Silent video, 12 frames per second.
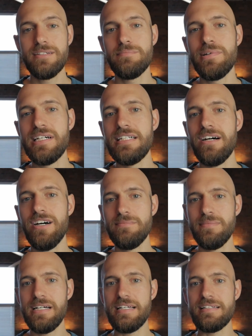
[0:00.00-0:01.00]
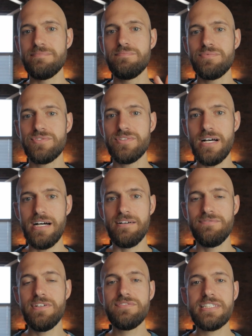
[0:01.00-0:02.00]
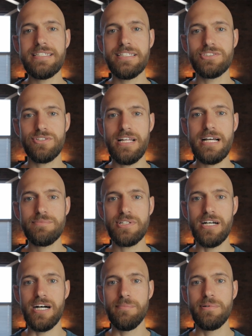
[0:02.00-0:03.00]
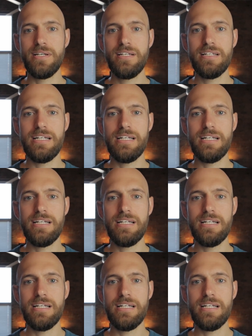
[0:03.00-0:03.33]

But on my uh, 15 inch laptop,